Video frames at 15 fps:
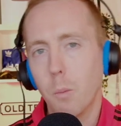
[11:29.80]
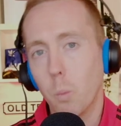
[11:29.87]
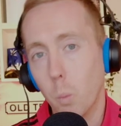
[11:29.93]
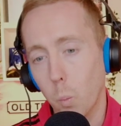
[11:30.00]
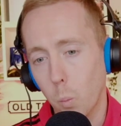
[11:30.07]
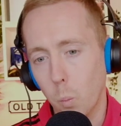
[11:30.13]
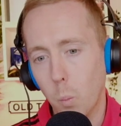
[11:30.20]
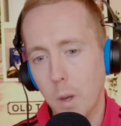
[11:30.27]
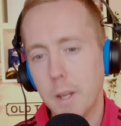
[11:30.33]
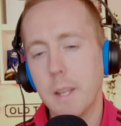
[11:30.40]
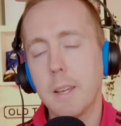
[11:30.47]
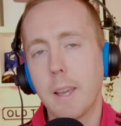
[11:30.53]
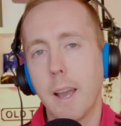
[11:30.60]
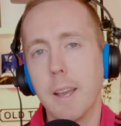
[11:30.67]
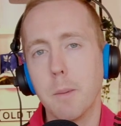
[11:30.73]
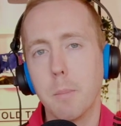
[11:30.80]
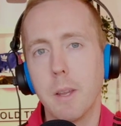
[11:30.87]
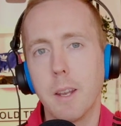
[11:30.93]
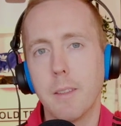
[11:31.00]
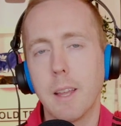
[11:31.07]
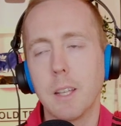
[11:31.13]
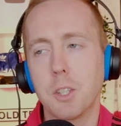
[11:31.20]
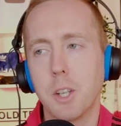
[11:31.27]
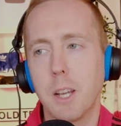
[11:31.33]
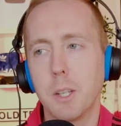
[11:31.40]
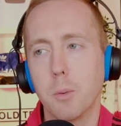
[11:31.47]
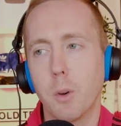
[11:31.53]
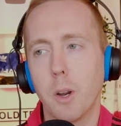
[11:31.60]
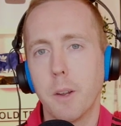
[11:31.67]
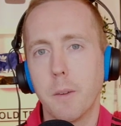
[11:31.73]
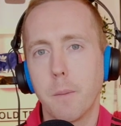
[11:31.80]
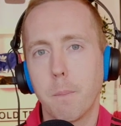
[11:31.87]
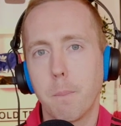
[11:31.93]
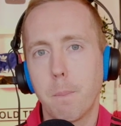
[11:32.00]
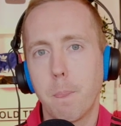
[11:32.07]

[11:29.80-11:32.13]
when he came in in that January,